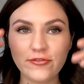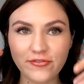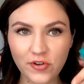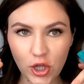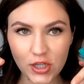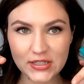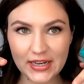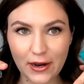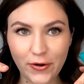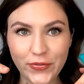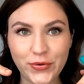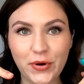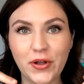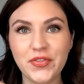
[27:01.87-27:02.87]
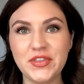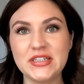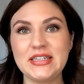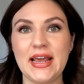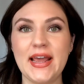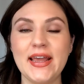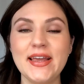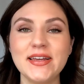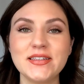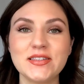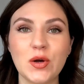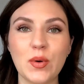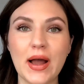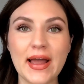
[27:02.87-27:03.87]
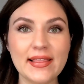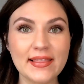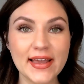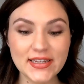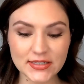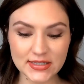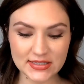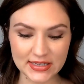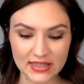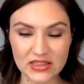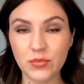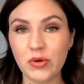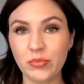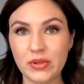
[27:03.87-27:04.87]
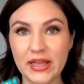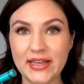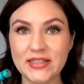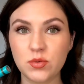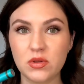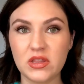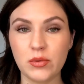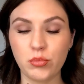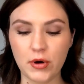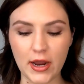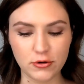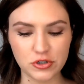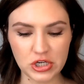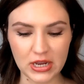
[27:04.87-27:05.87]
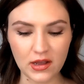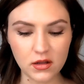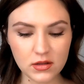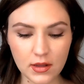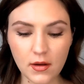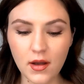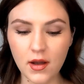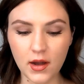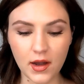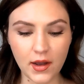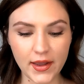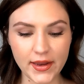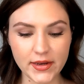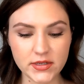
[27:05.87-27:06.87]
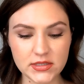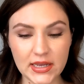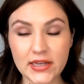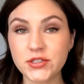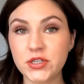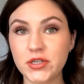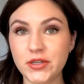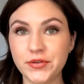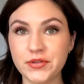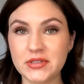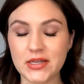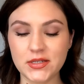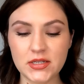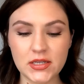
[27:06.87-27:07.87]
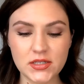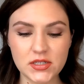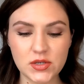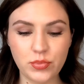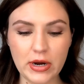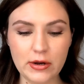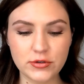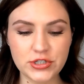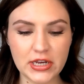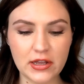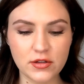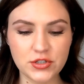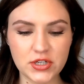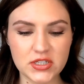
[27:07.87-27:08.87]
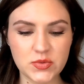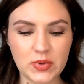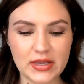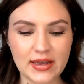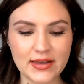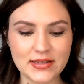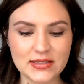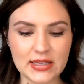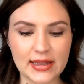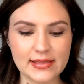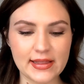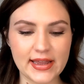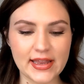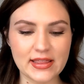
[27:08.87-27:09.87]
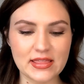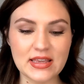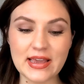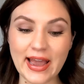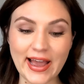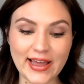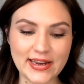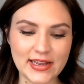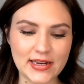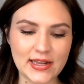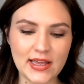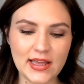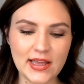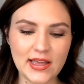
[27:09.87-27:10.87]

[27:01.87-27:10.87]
fall down throughout the day, so I like to set them in place with a brow gel. I tend to use a tinted brow gel just because I like the added